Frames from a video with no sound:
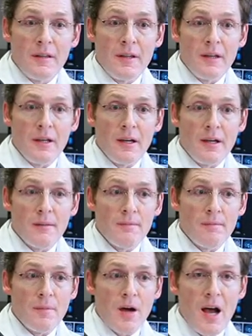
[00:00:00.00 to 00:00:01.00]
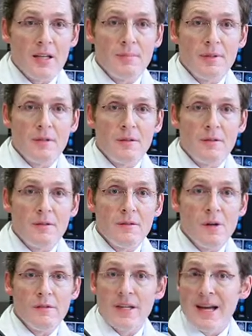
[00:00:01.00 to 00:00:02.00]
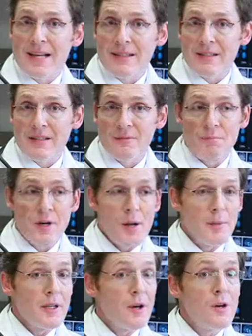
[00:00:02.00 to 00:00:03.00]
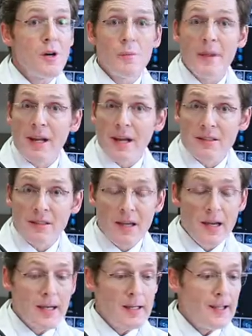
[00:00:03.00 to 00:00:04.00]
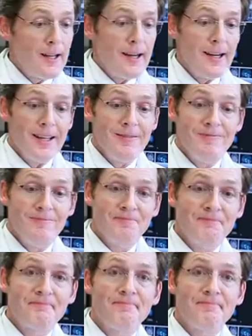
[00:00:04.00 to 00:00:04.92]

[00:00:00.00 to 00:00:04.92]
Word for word: the um, hospital overnight, probably go home the next day. Um,